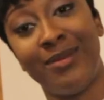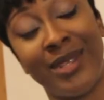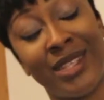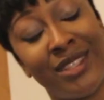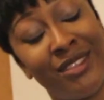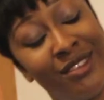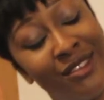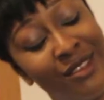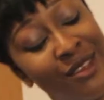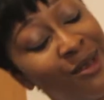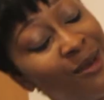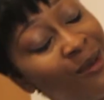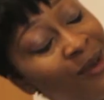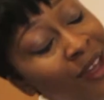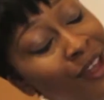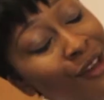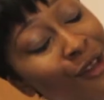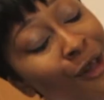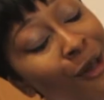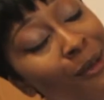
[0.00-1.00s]

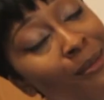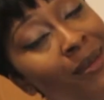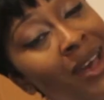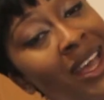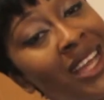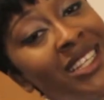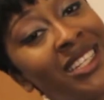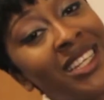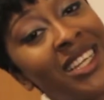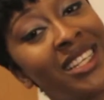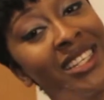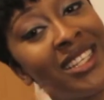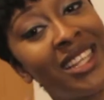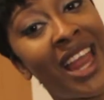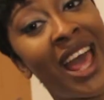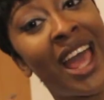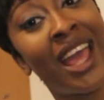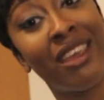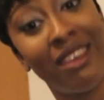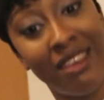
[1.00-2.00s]
2-1 on my chest,
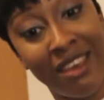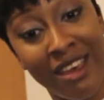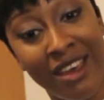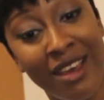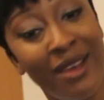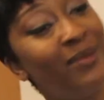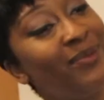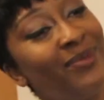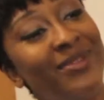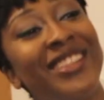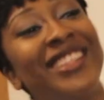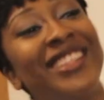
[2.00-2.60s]
like, yeah.